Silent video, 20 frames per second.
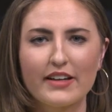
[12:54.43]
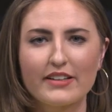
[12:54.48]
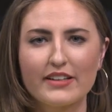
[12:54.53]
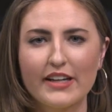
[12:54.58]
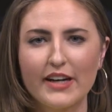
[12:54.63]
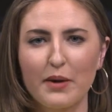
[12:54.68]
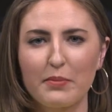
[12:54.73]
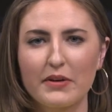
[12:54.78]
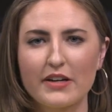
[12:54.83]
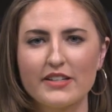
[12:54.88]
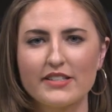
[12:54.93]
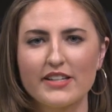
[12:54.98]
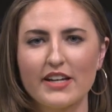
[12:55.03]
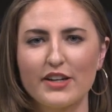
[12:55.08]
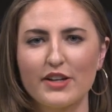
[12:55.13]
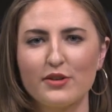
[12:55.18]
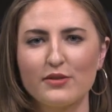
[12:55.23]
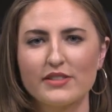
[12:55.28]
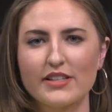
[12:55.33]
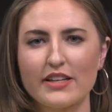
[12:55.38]
Cleanup
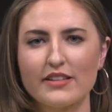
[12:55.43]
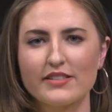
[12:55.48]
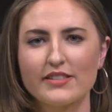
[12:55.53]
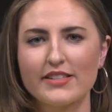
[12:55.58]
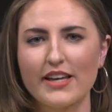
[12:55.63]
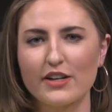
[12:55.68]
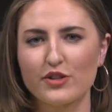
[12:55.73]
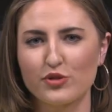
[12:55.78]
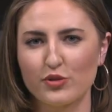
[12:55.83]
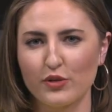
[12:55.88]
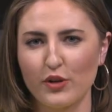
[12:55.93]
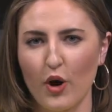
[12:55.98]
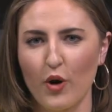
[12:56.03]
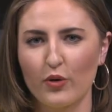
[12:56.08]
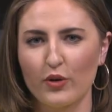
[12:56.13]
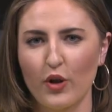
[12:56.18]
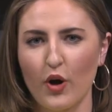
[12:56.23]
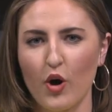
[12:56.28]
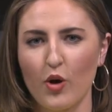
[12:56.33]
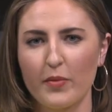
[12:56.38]
continues in central
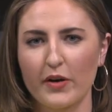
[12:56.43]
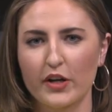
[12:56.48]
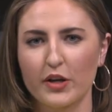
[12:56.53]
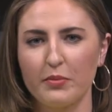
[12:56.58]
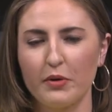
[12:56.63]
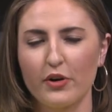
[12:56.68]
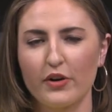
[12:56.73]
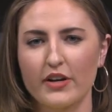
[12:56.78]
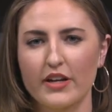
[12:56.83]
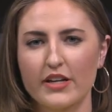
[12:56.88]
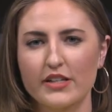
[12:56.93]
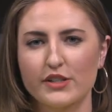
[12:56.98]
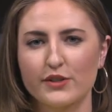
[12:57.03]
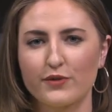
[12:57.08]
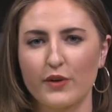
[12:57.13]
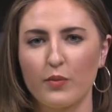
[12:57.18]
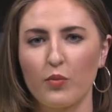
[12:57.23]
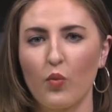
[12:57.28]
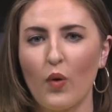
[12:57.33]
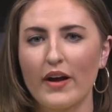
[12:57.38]
Oklahoma communities
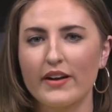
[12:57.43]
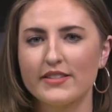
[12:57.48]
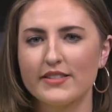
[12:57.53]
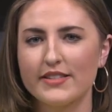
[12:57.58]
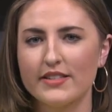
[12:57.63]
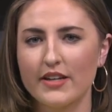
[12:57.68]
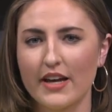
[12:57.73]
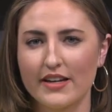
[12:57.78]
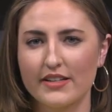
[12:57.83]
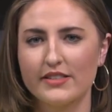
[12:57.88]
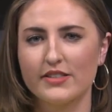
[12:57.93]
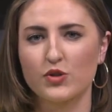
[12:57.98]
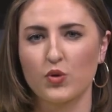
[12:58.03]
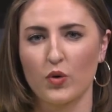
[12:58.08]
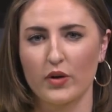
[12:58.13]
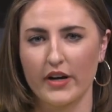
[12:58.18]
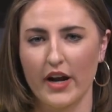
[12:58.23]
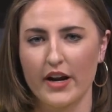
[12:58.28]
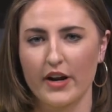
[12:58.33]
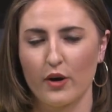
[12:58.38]
from Wednesday's
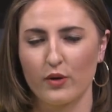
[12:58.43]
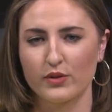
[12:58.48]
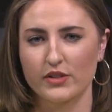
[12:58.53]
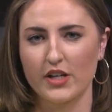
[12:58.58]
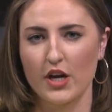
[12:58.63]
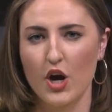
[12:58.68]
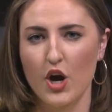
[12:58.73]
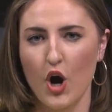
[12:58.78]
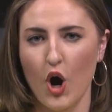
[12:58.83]
tornadoes.